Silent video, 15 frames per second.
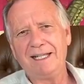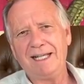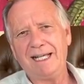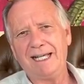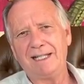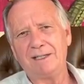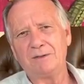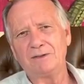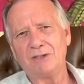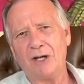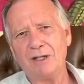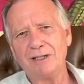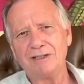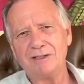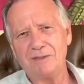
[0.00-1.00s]
And it was
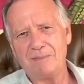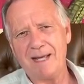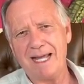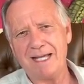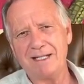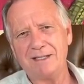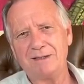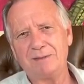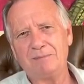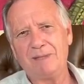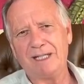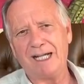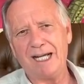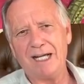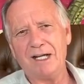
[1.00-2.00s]
all in Spanish,
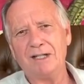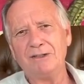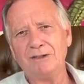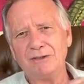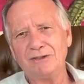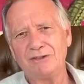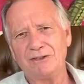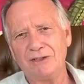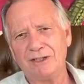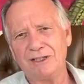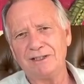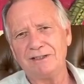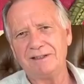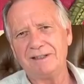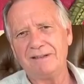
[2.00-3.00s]
but I
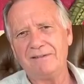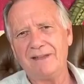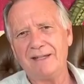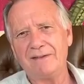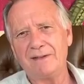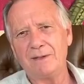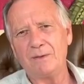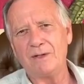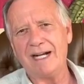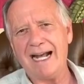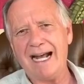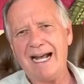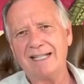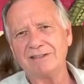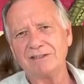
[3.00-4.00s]
understood that they were
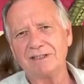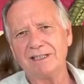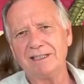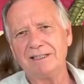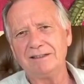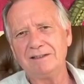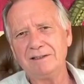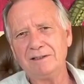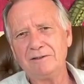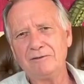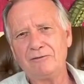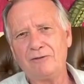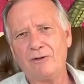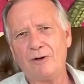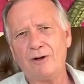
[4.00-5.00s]
asking
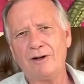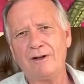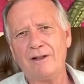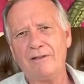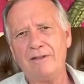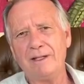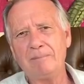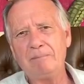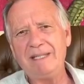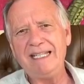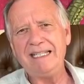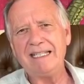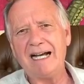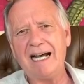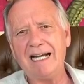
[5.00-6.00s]
for the
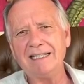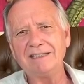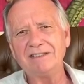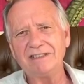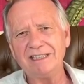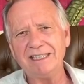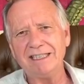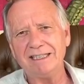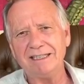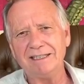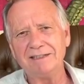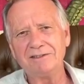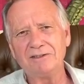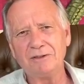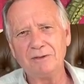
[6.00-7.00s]

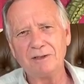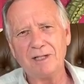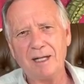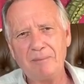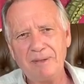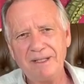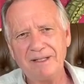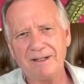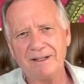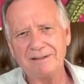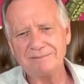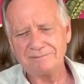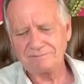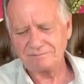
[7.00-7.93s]
PIC to appear.